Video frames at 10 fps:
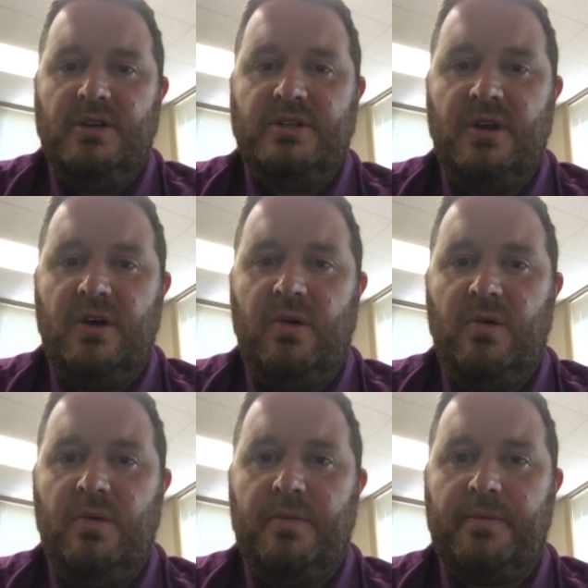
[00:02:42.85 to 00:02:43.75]

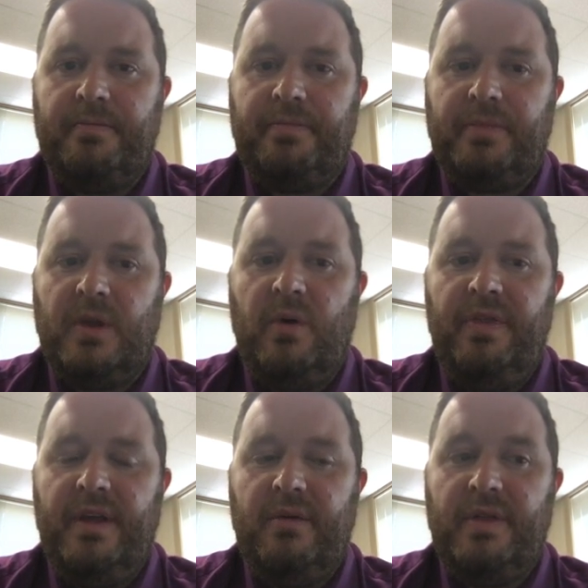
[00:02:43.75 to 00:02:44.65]
So
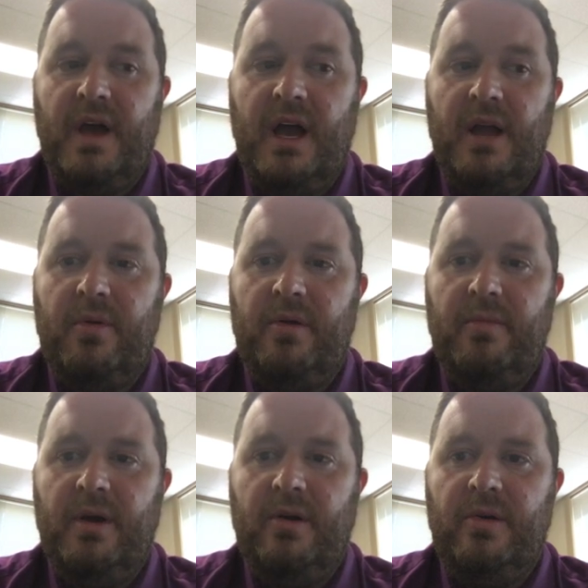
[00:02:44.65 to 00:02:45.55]
one thing with hybrid
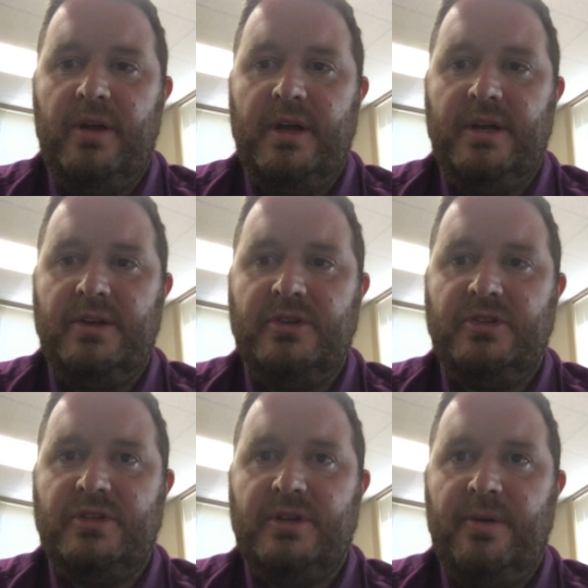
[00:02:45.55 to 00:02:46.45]
mode
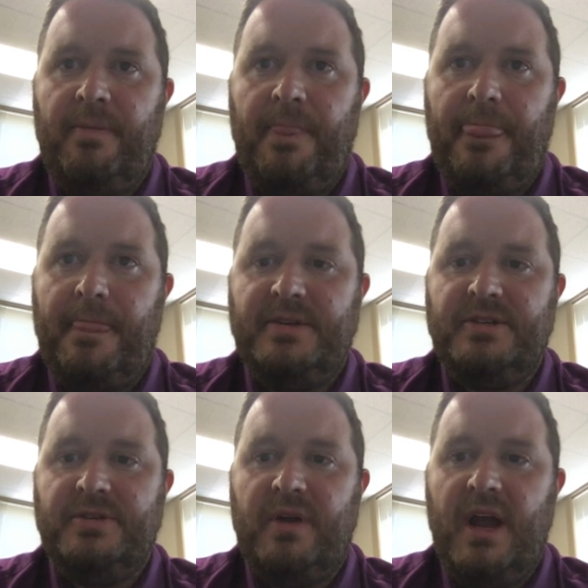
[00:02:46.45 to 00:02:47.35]
is,
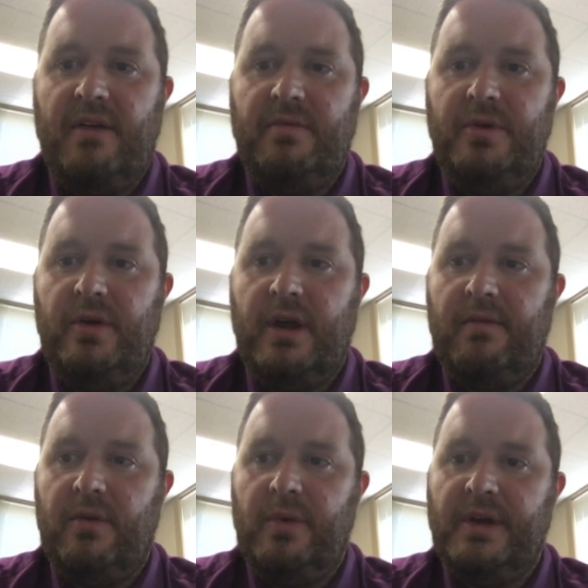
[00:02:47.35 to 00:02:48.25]
this is what I have them doing
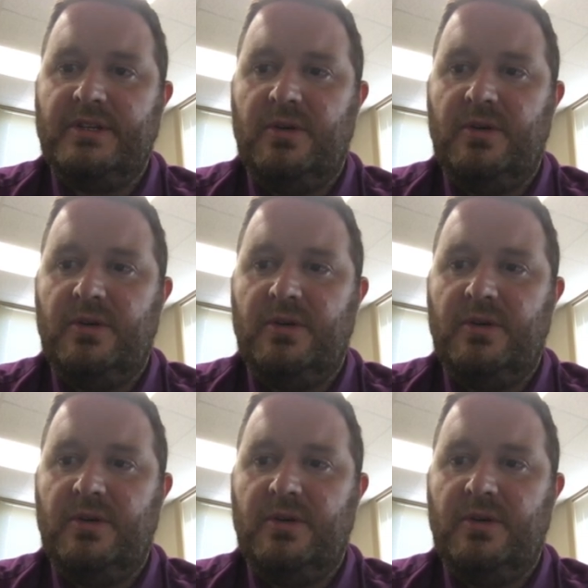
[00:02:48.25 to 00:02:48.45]
every week.